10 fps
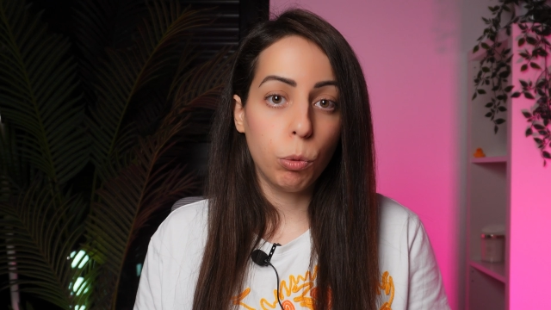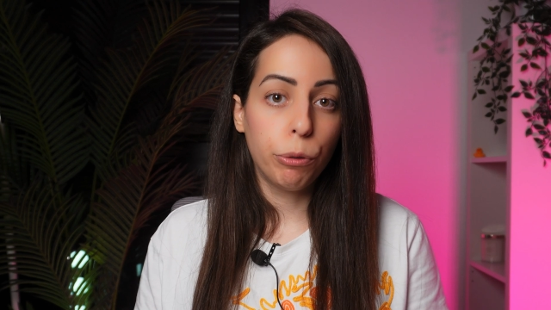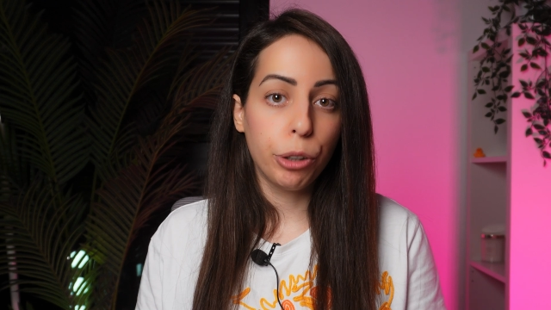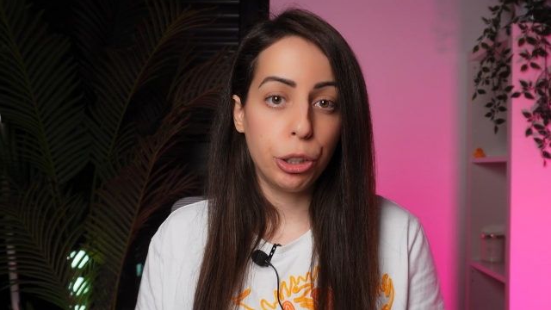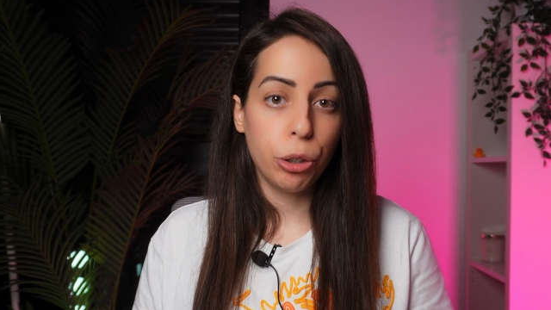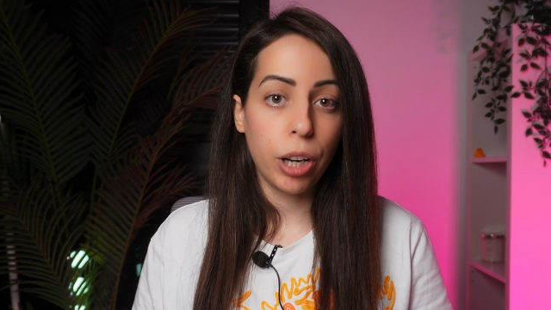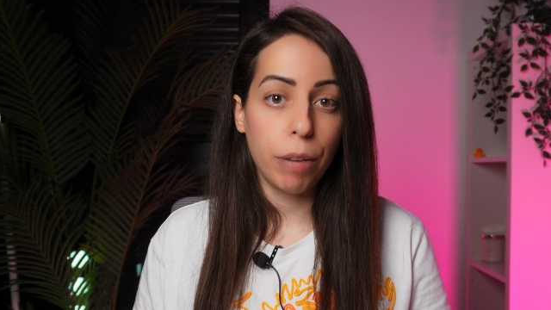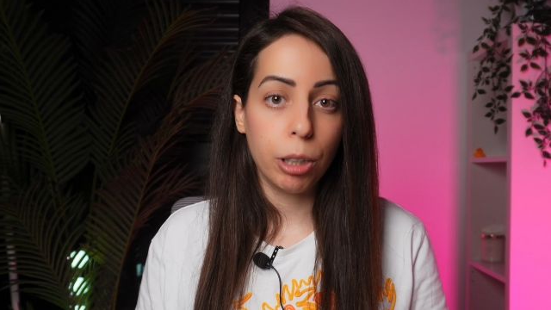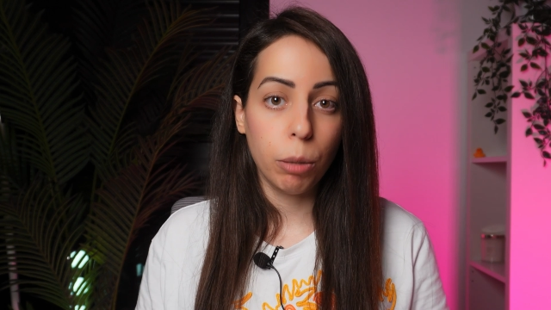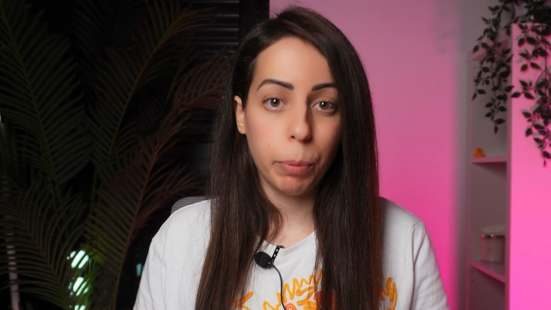will for sure
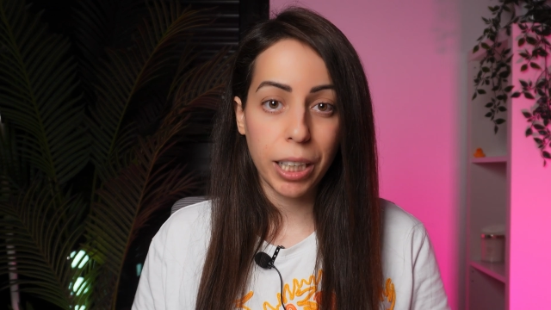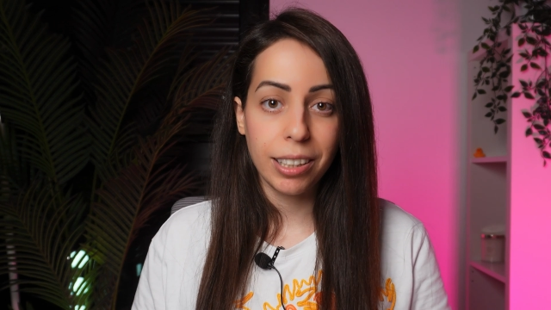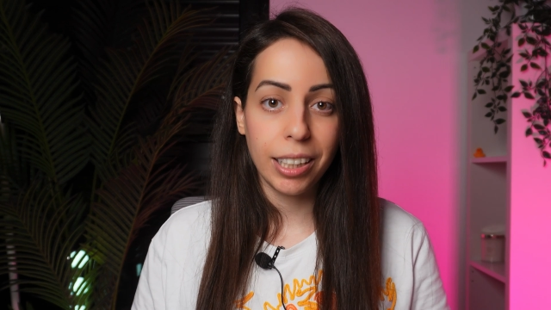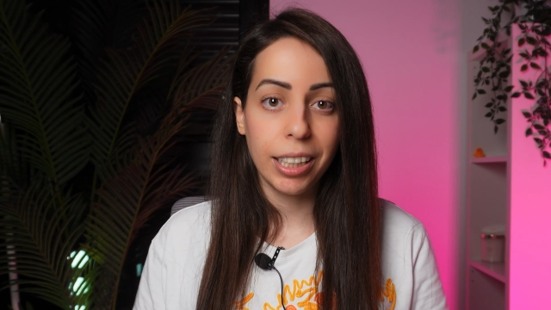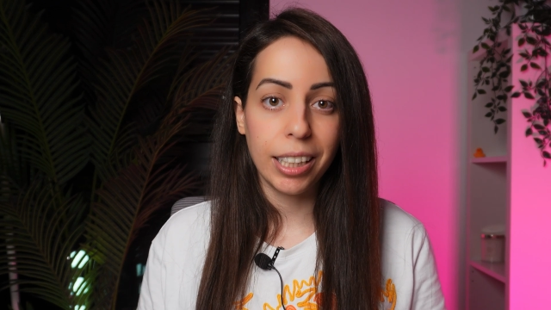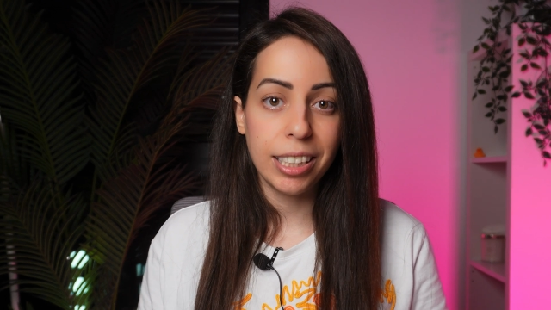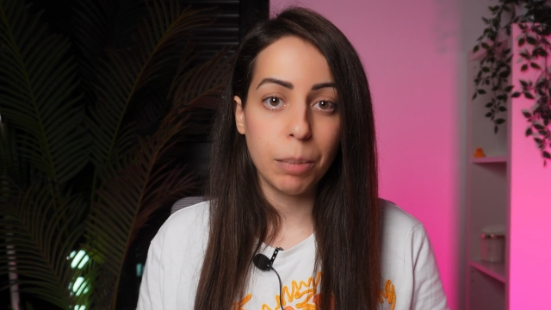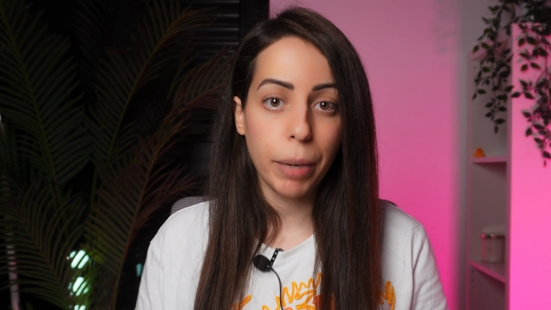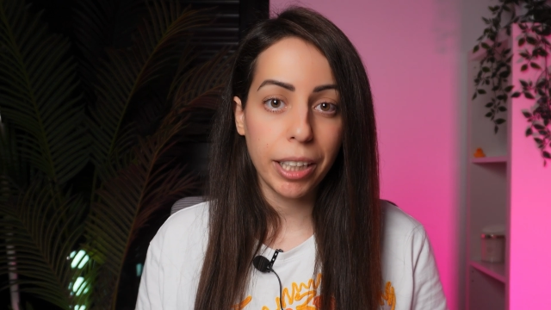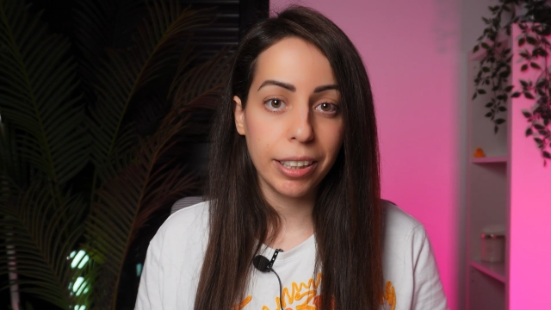have a complexity that is
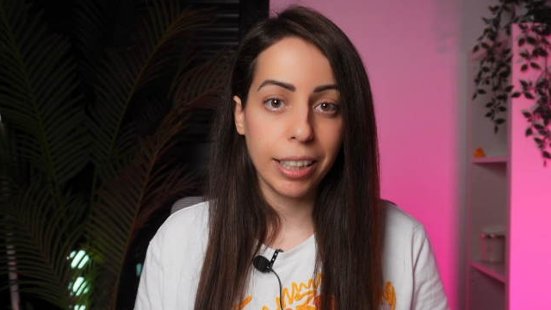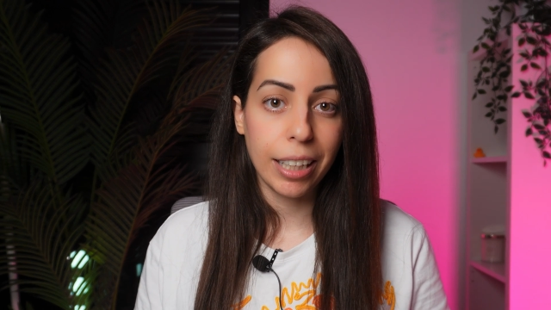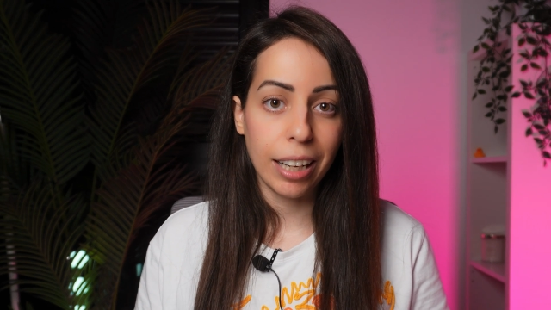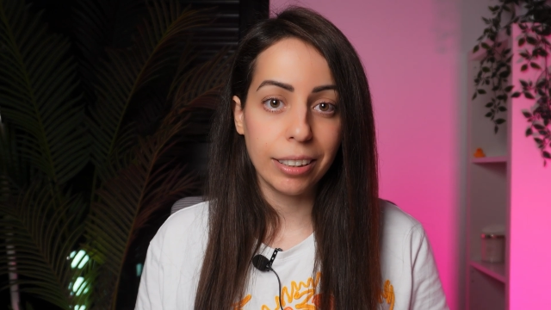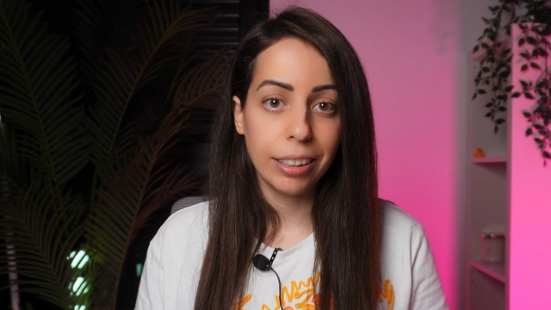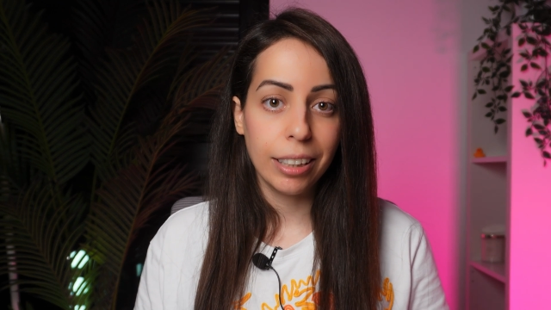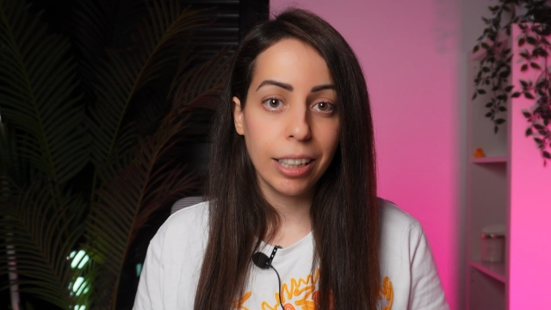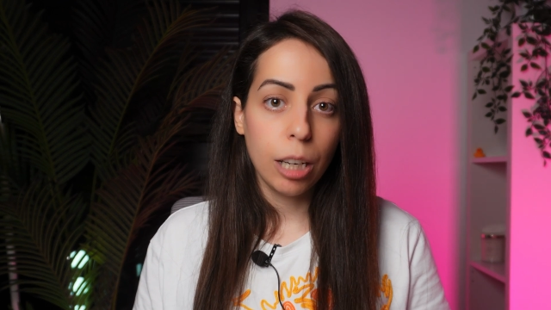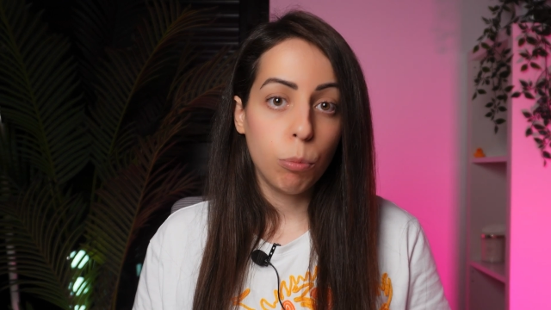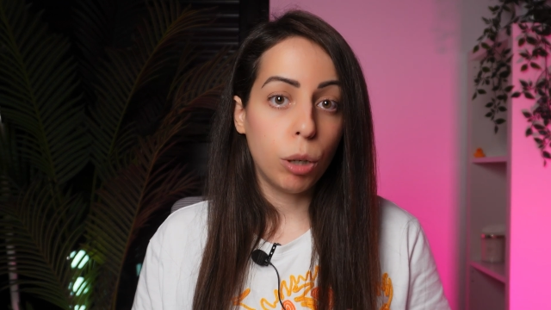better than that,
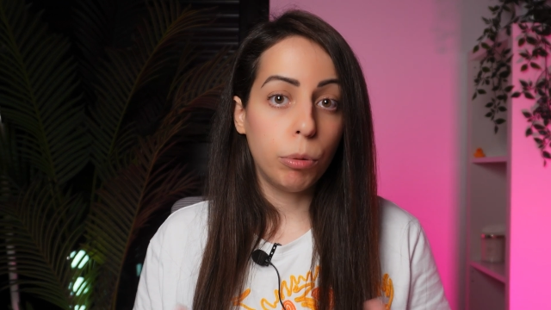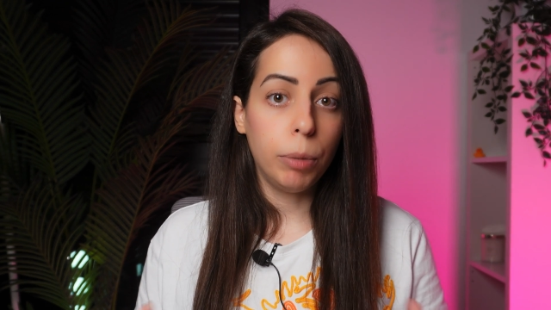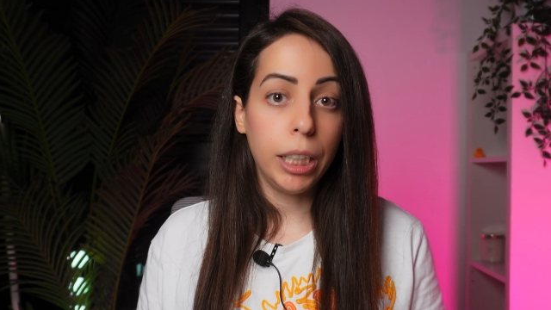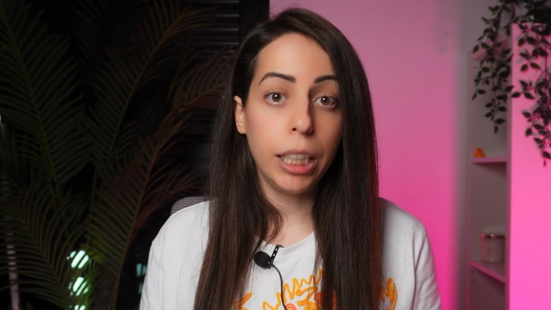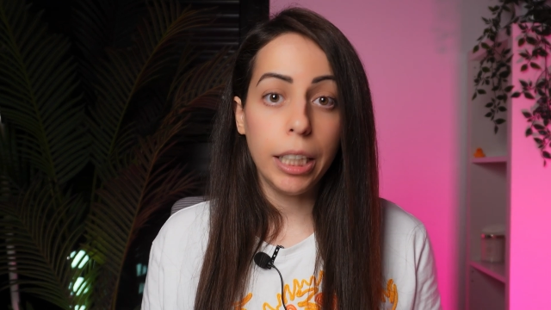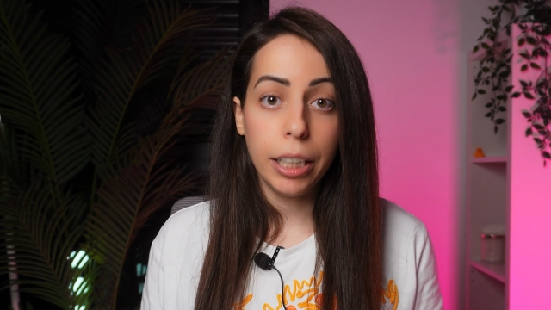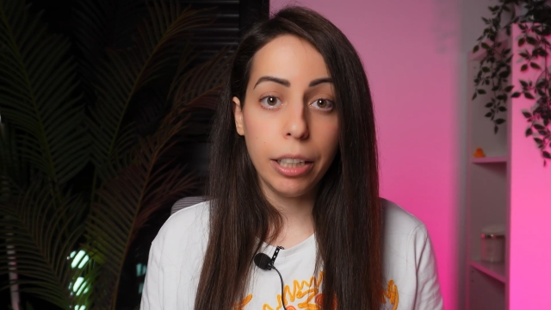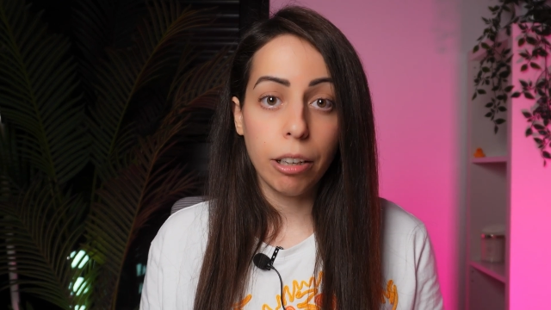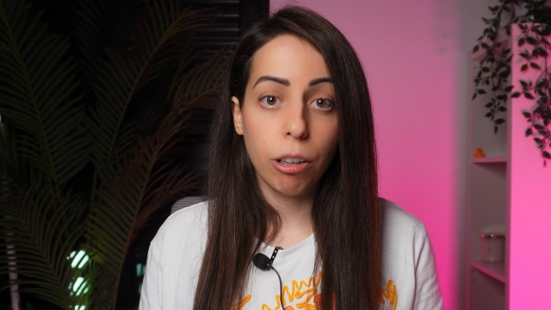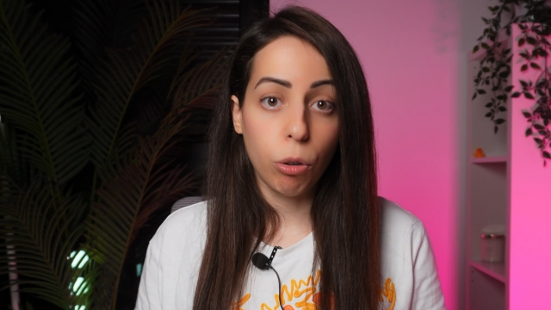probably
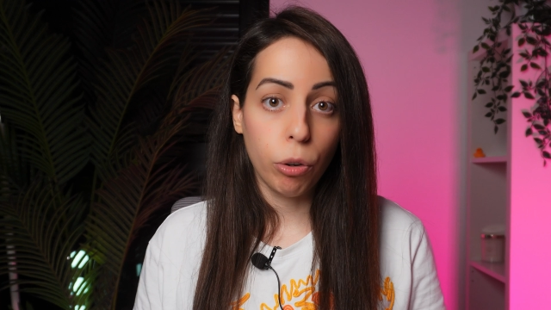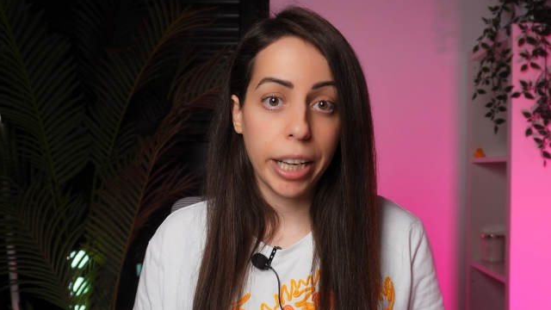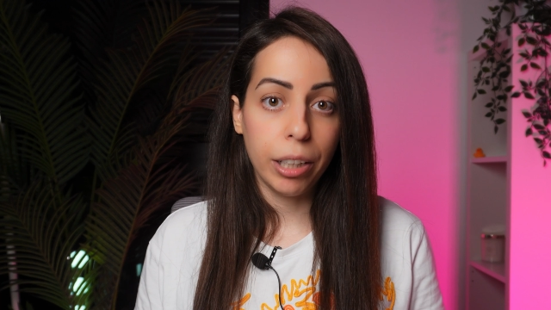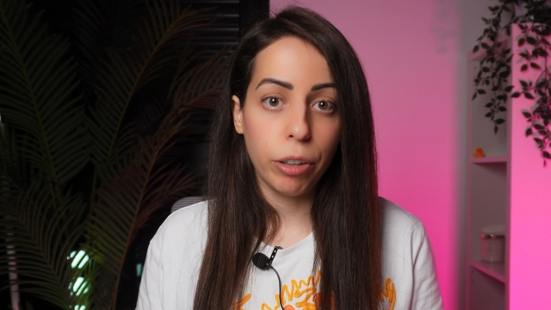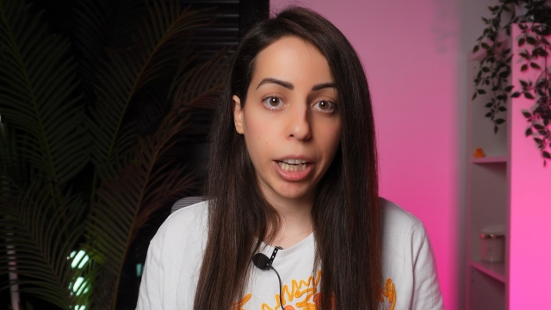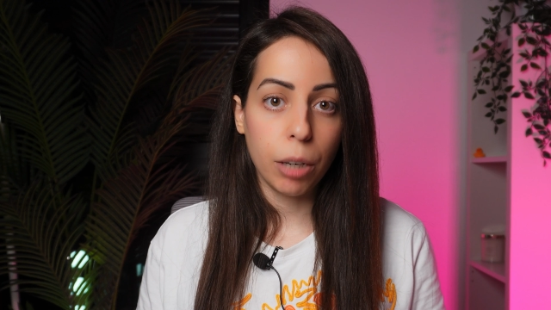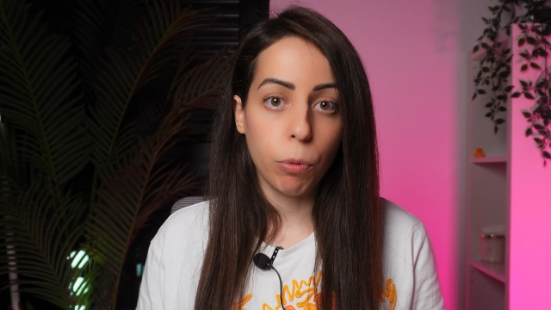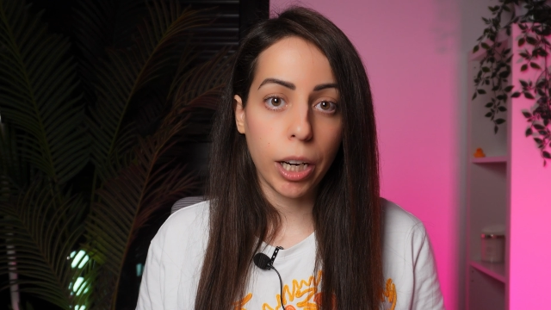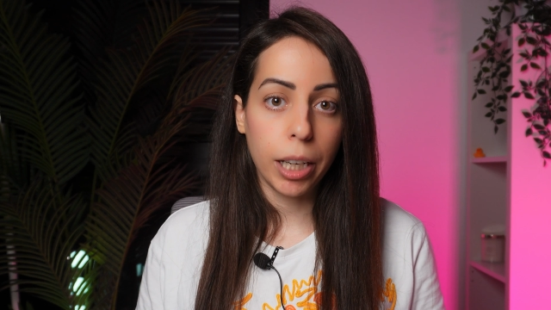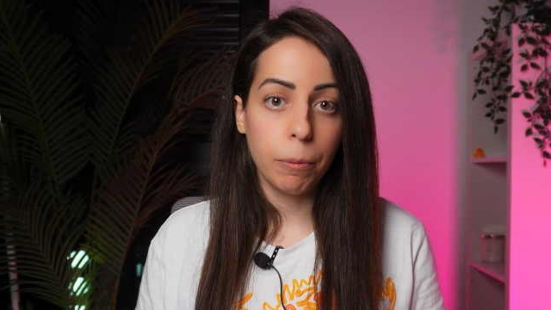linear or n log n,
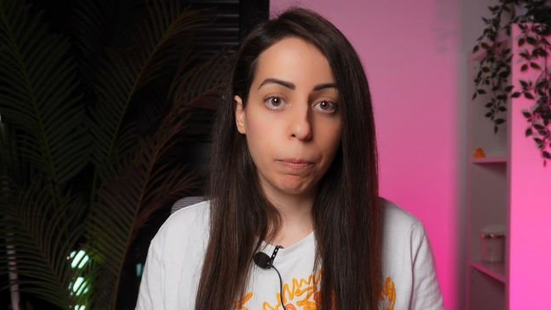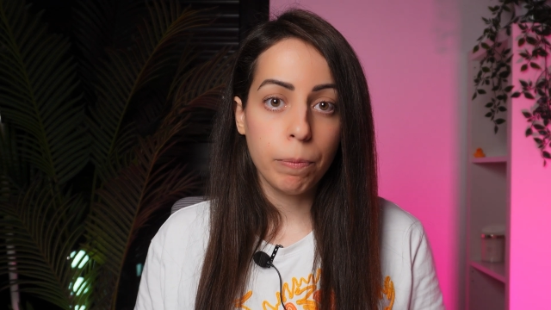right?